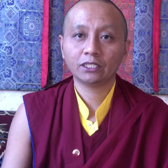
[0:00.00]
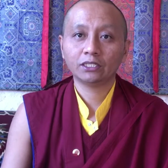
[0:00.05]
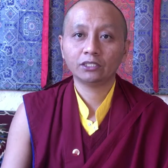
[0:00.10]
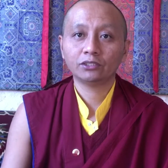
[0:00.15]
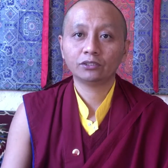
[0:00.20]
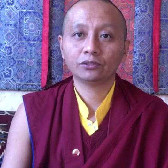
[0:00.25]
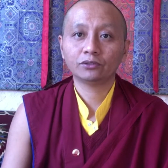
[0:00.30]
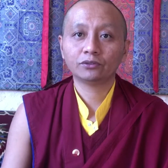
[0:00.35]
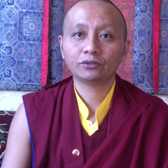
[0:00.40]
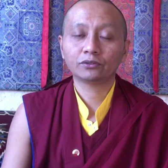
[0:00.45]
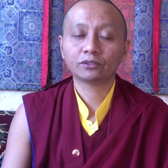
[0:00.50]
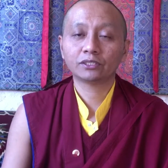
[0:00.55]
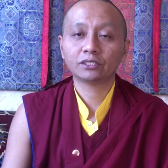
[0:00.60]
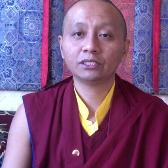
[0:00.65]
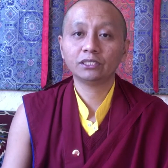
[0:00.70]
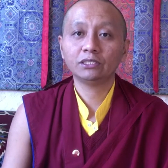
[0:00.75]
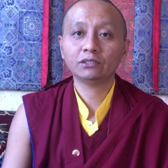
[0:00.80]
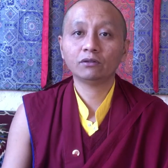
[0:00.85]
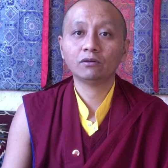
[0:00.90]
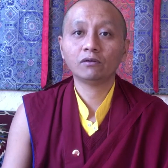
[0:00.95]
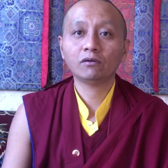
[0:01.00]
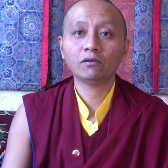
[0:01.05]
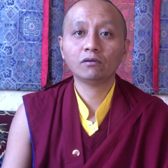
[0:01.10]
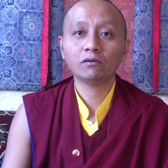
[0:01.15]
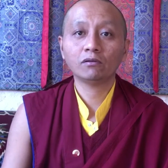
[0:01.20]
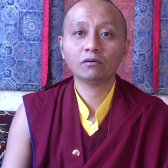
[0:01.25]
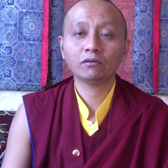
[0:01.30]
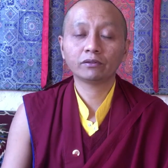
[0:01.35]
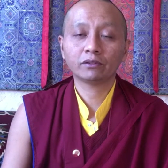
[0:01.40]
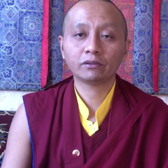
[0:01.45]
you should see
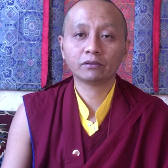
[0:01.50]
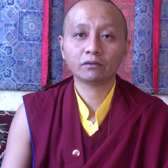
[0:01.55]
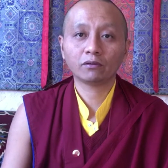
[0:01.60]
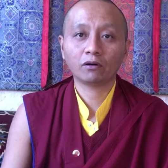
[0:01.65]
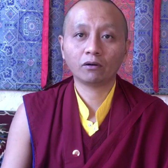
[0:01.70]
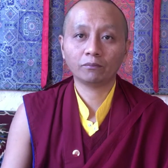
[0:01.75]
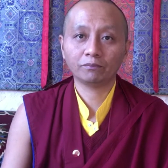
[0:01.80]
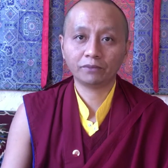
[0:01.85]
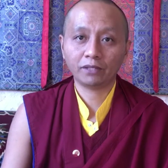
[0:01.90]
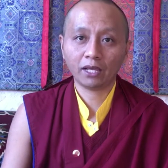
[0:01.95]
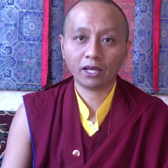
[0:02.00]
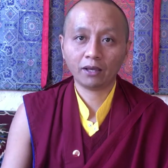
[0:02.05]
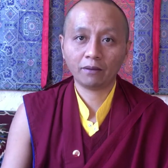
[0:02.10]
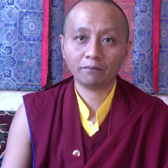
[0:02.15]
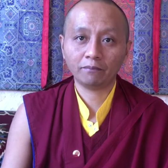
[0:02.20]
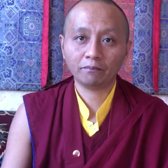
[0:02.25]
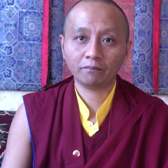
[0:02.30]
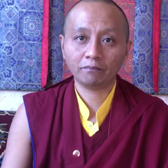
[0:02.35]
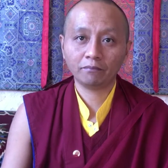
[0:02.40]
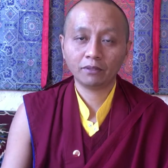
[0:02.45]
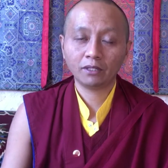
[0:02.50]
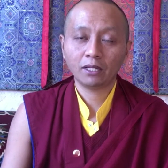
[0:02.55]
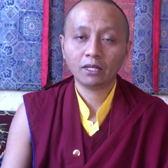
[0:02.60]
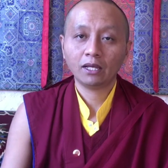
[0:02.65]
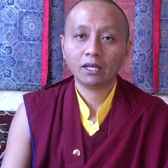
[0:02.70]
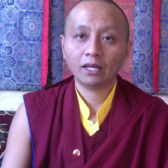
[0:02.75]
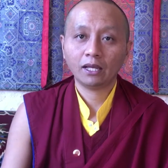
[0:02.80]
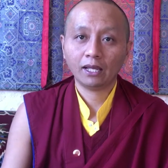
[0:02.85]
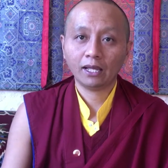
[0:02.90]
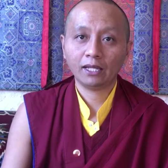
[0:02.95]
all of them
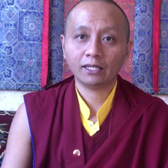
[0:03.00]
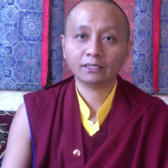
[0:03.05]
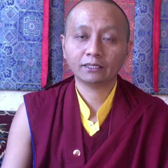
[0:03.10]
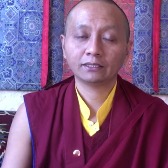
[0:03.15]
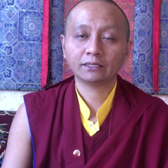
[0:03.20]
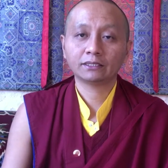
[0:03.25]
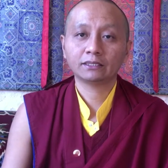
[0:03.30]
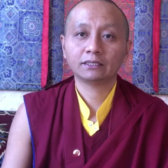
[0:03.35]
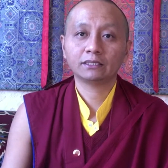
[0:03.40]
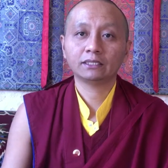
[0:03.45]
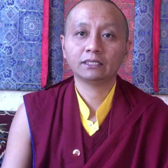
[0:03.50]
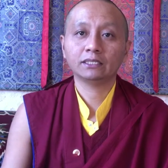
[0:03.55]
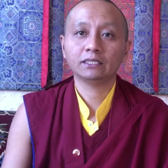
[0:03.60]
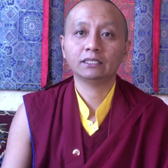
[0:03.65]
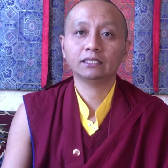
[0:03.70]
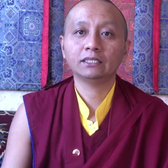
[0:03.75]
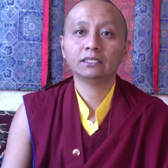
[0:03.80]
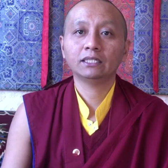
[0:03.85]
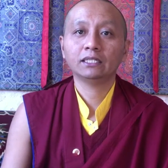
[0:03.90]
as the